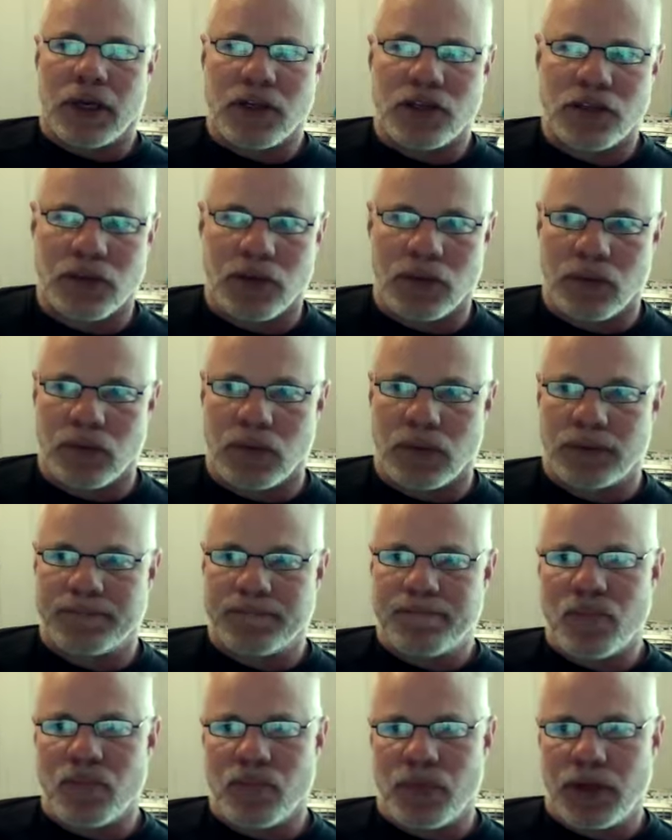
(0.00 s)
so
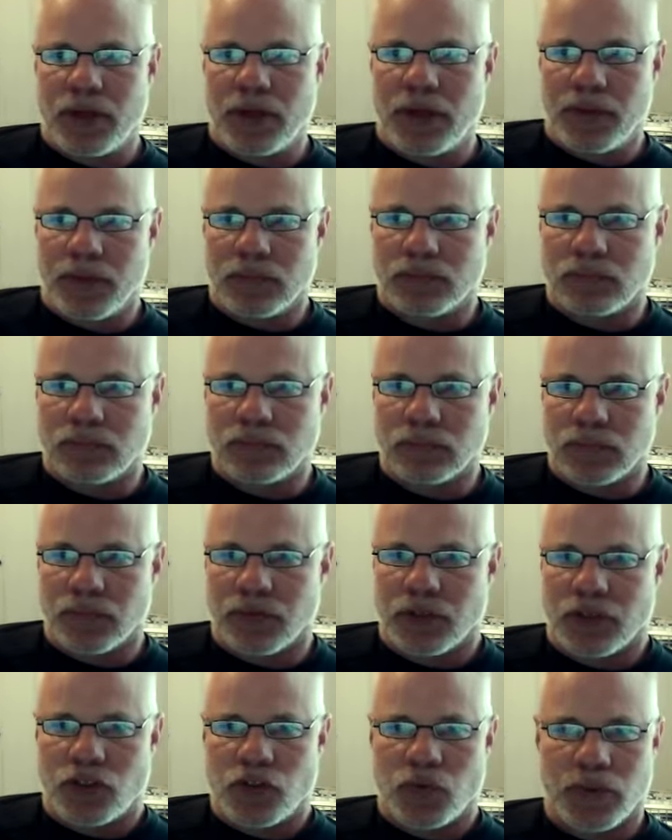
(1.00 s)

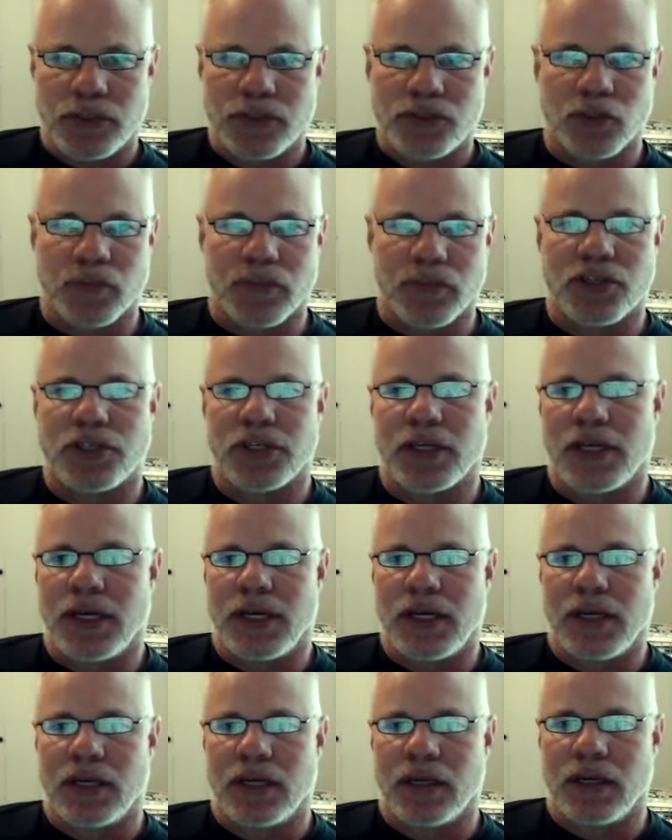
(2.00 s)
the twister
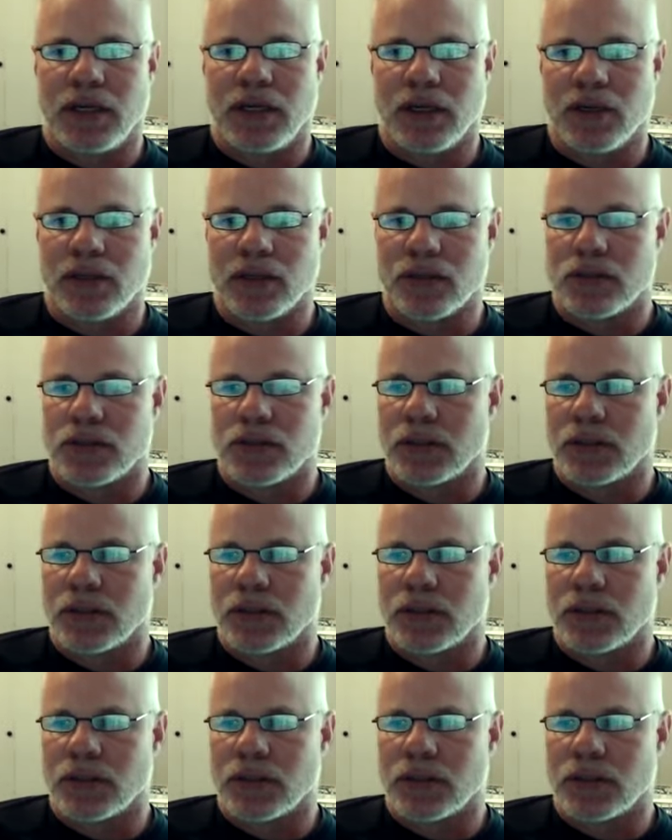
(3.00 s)
machine is,